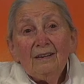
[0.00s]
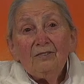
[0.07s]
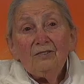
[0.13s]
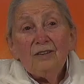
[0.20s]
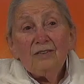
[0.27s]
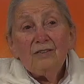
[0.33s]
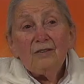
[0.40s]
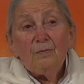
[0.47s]

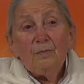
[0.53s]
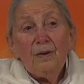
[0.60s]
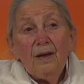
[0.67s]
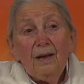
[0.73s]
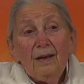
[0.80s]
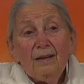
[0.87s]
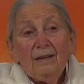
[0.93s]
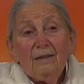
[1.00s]
just
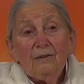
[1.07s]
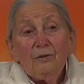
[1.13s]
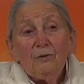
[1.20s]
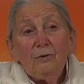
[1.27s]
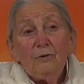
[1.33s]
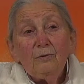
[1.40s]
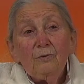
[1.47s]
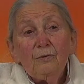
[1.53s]
by
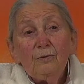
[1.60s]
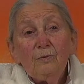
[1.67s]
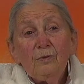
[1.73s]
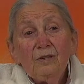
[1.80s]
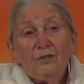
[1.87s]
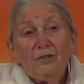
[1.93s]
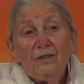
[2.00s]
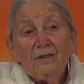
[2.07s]
your good
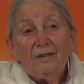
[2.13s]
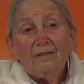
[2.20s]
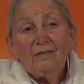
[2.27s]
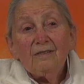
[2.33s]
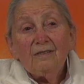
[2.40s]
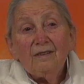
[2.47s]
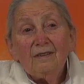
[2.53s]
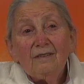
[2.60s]
wishes.